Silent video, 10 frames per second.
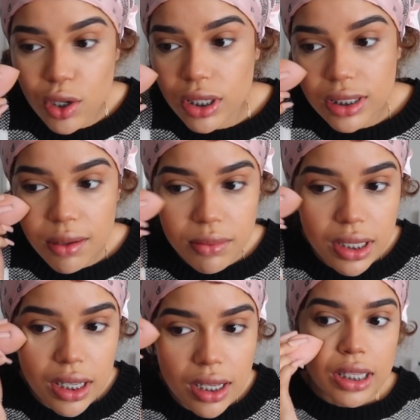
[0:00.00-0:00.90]
or
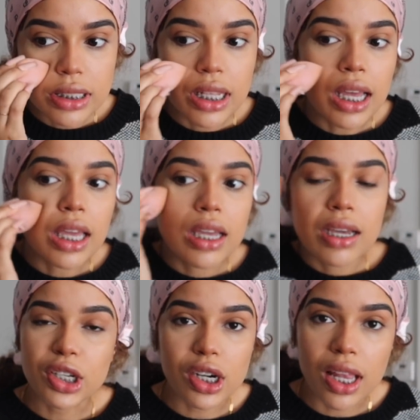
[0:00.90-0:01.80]
something is
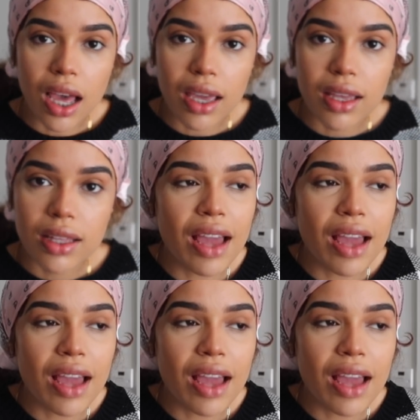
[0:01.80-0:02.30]
like your client.